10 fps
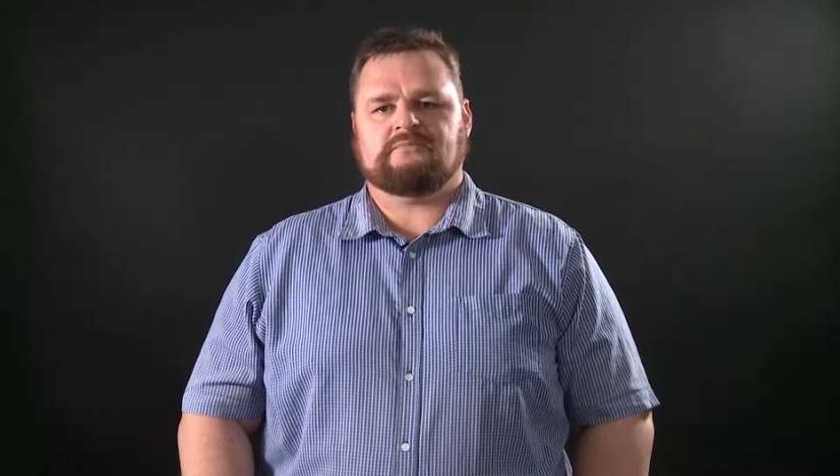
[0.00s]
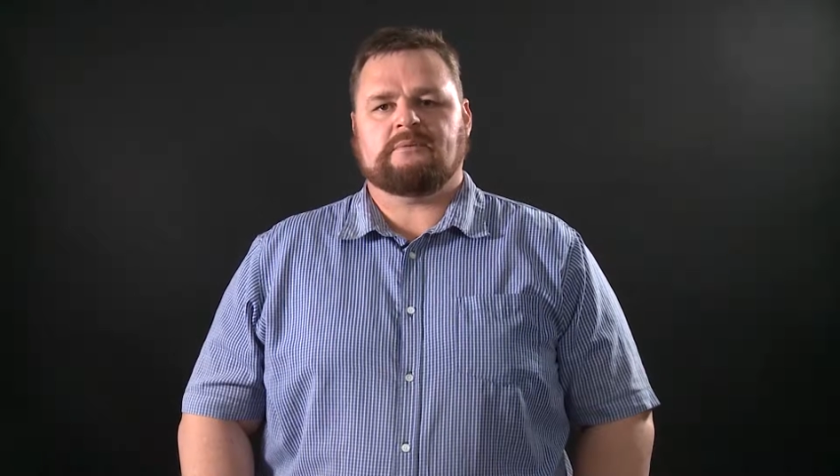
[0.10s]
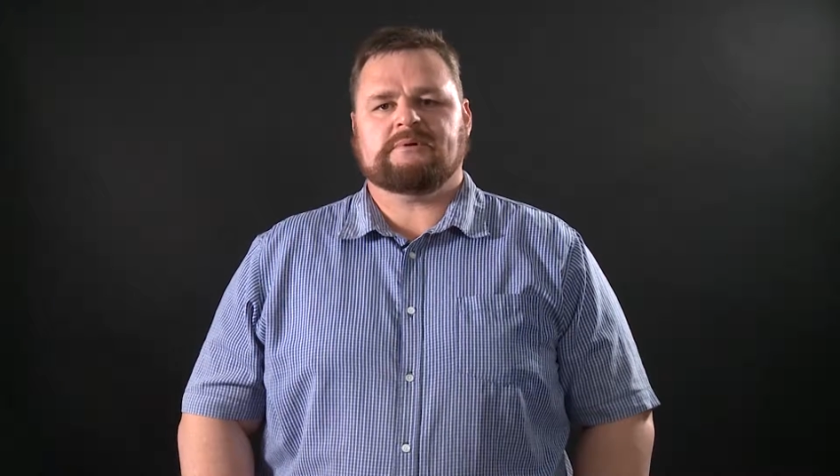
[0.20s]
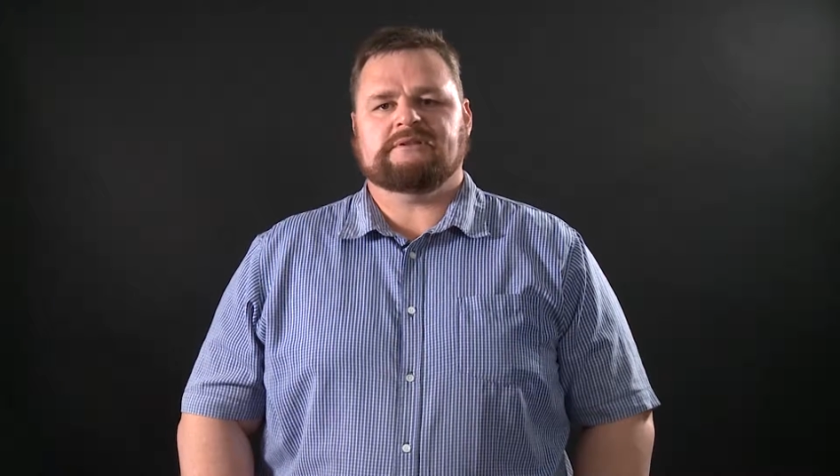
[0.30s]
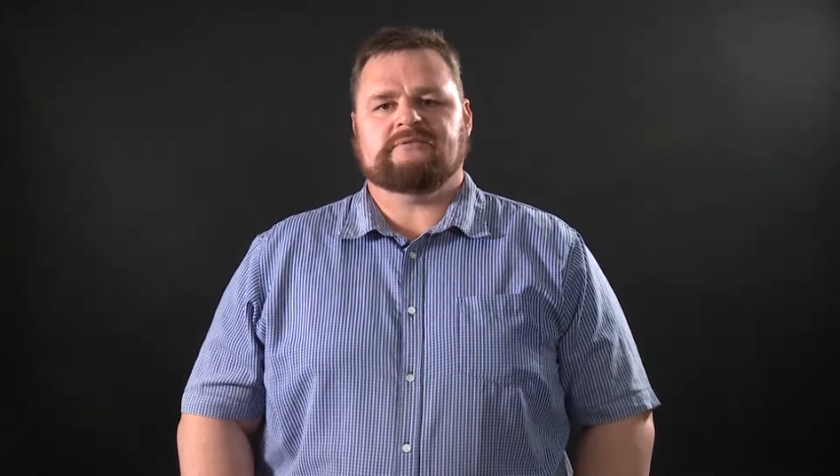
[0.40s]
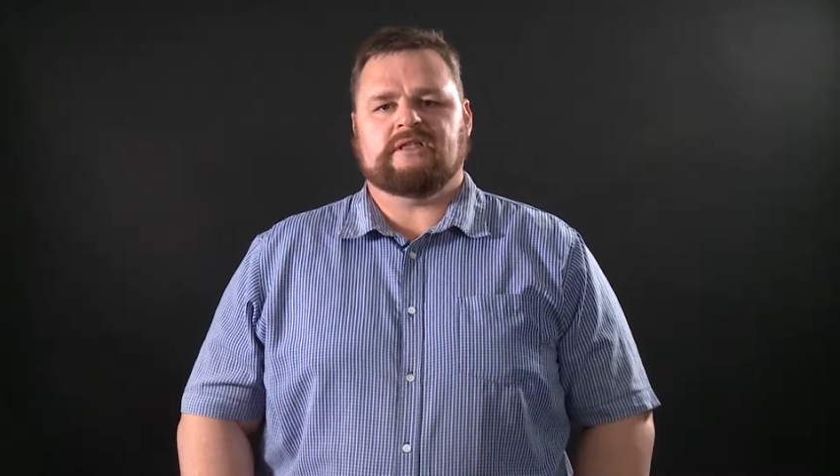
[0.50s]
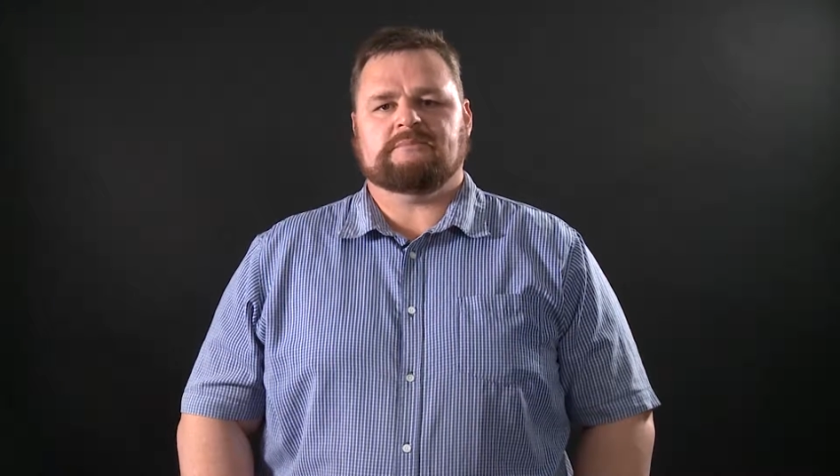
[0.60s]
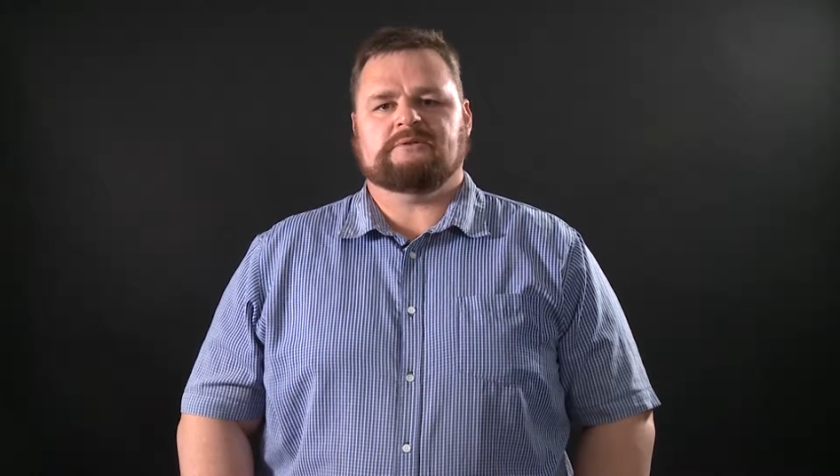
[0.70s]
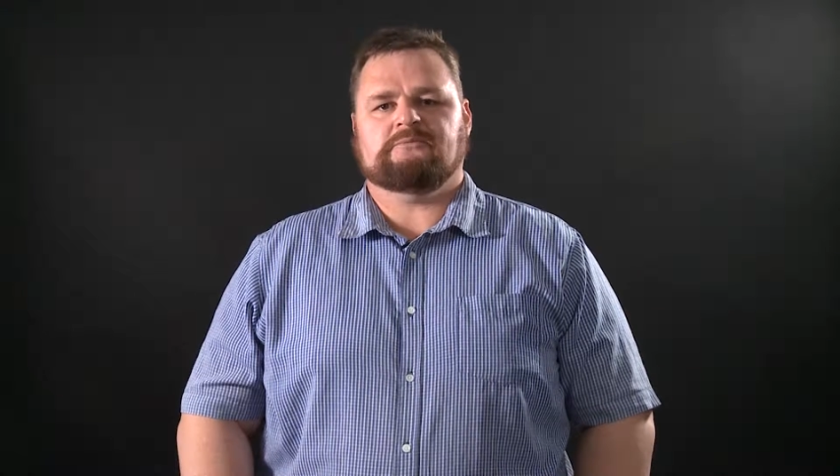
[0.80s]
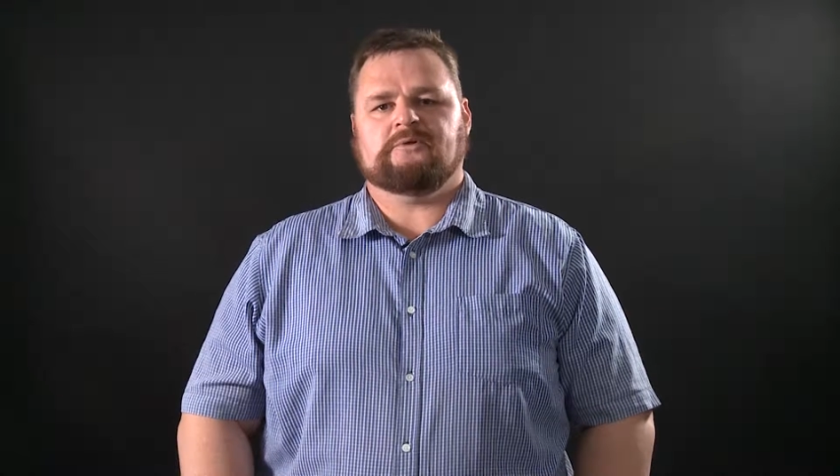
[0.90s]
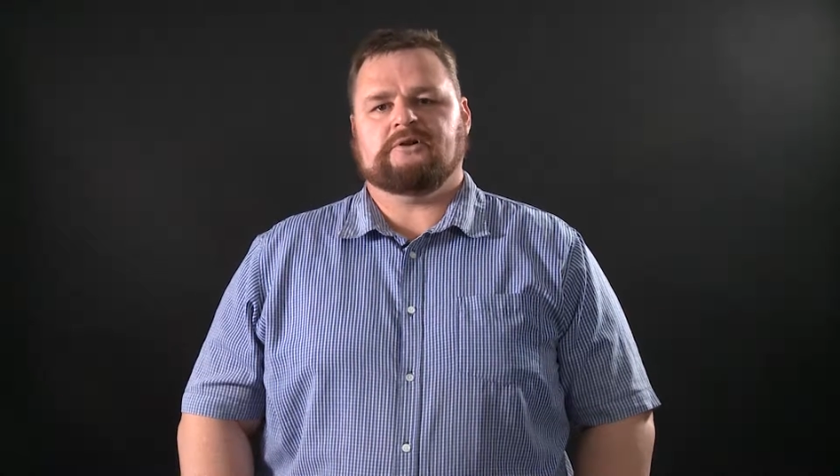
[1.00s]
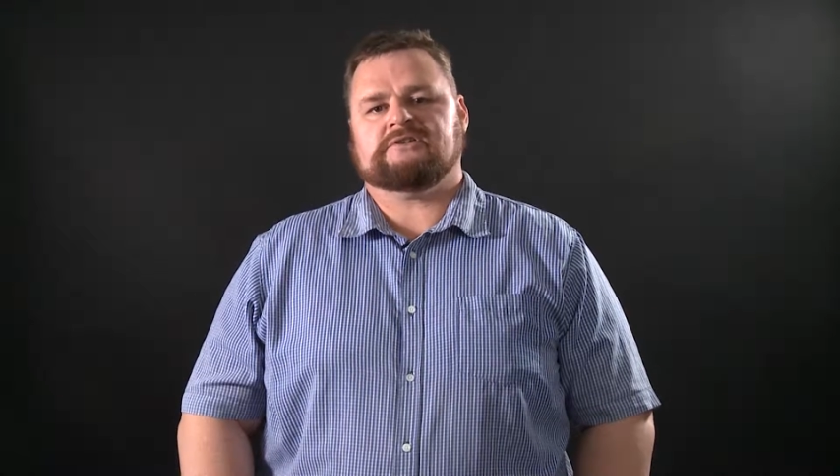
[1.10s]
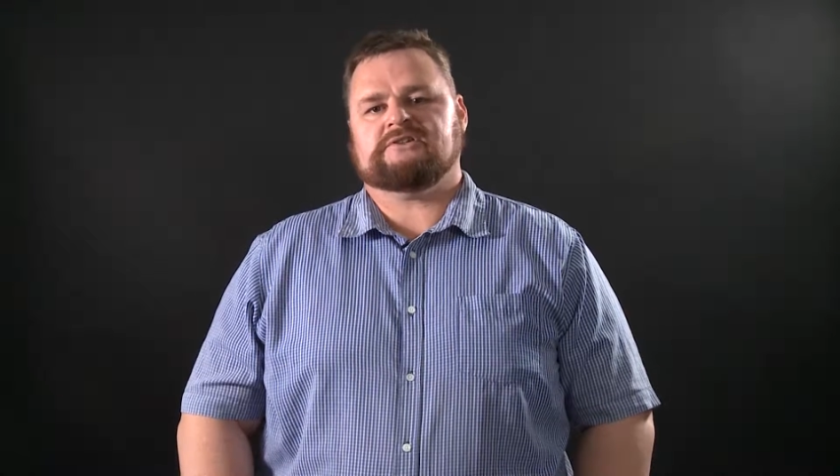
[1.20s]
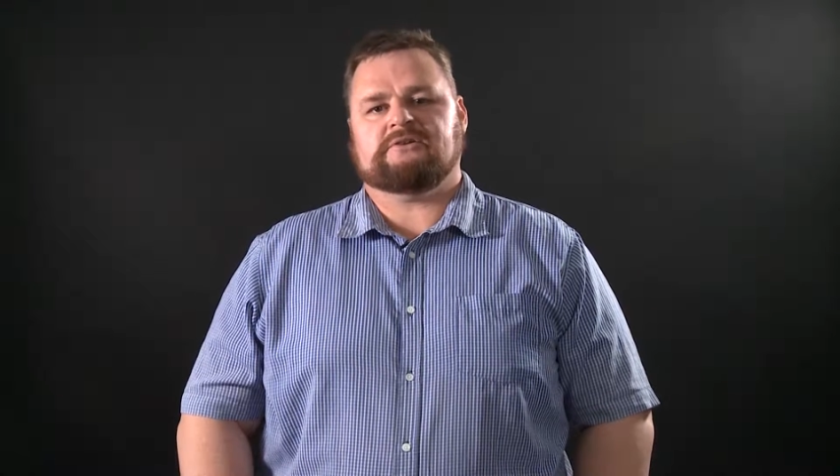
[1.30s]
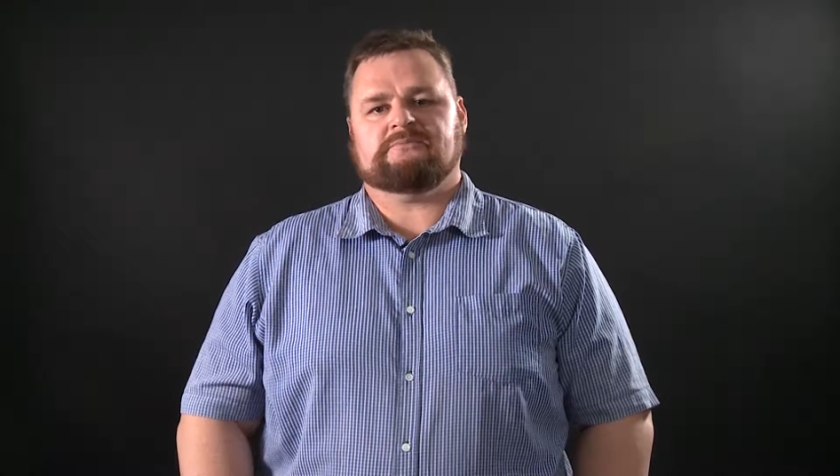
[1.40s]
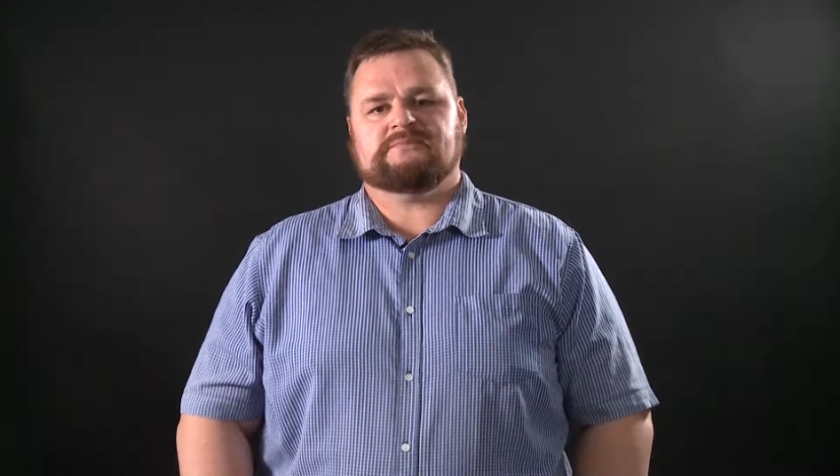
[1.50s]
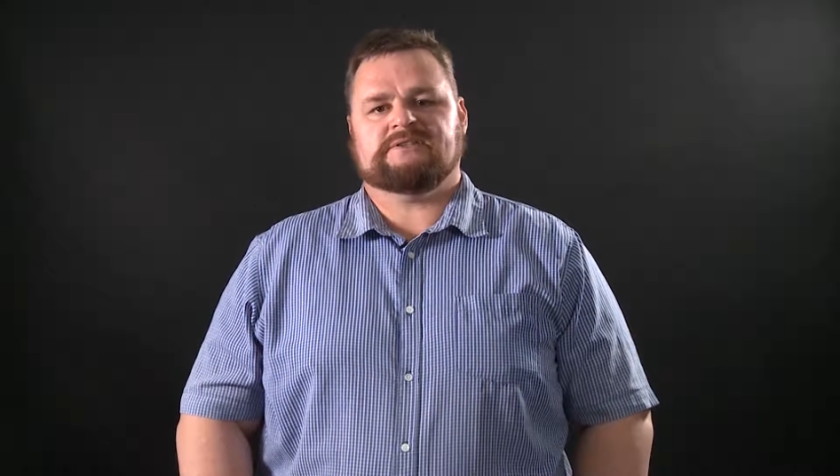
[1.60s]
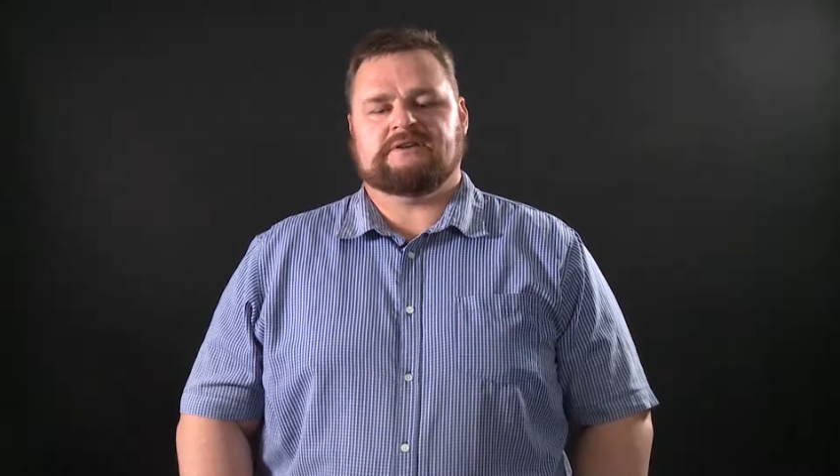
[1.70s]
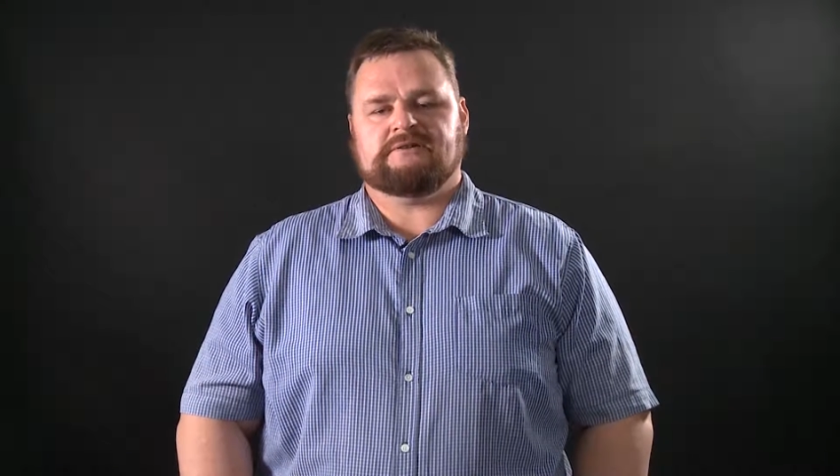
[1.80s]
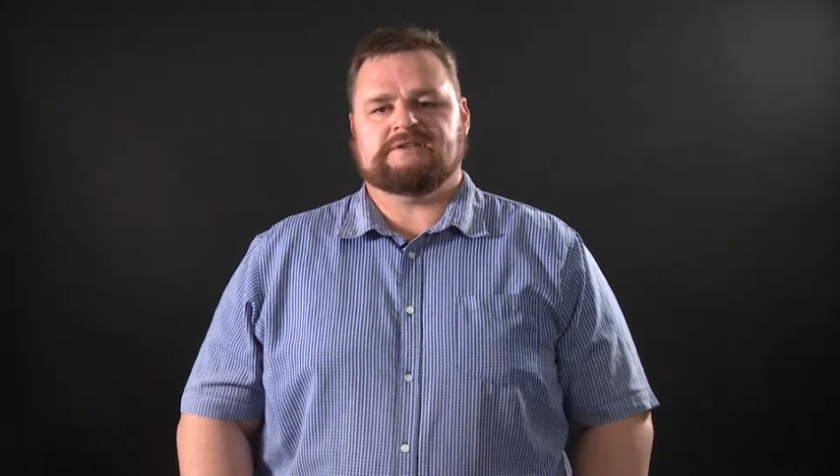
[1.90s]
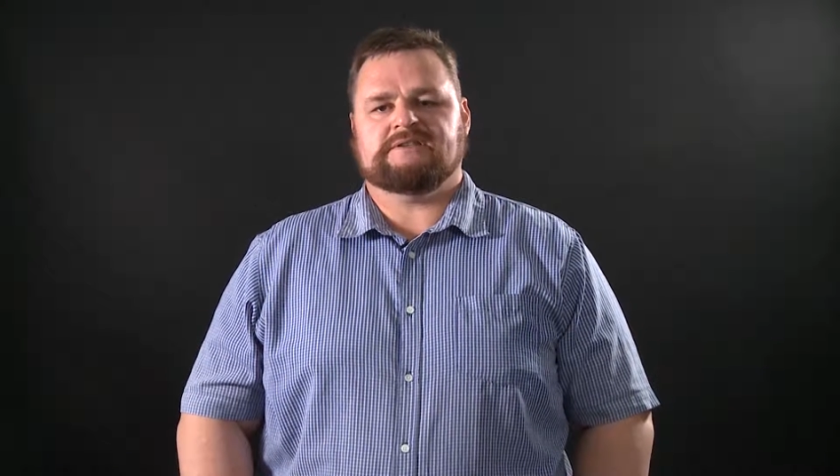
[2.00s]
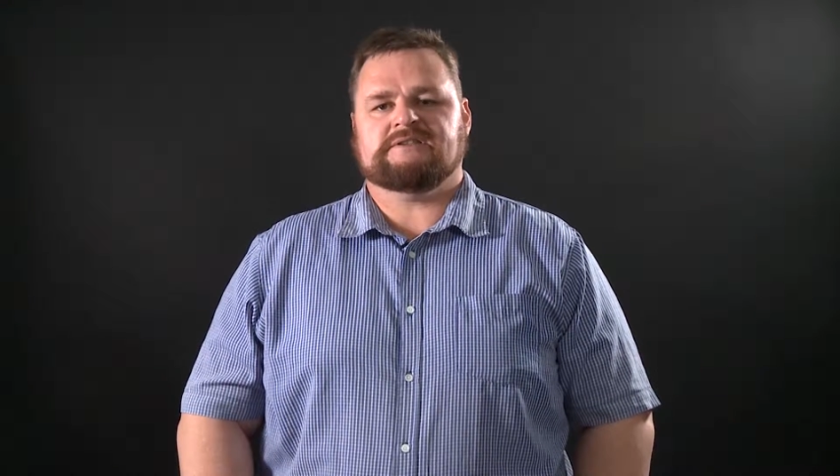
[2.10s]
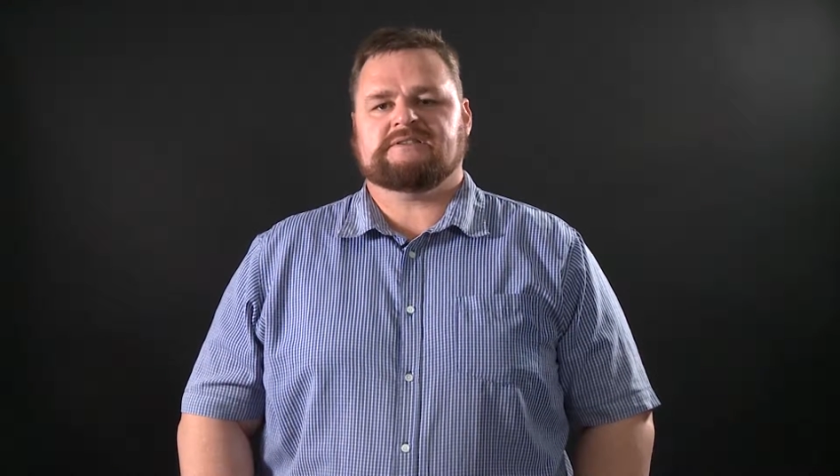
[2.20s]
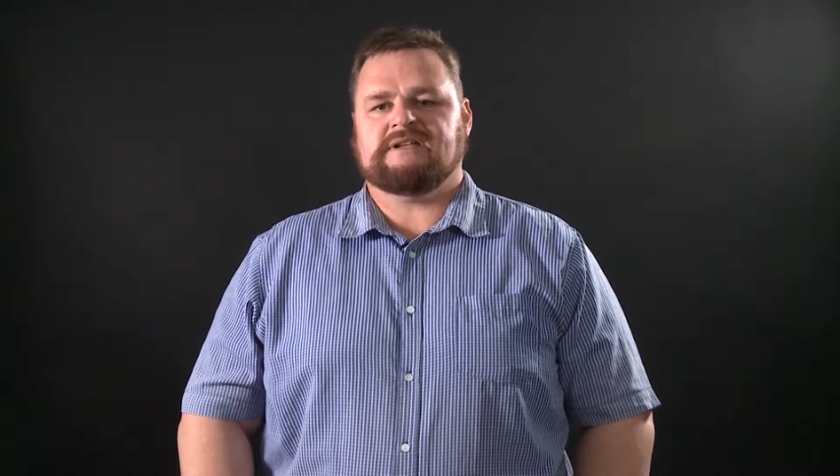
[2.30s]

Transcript: property development workshop series that's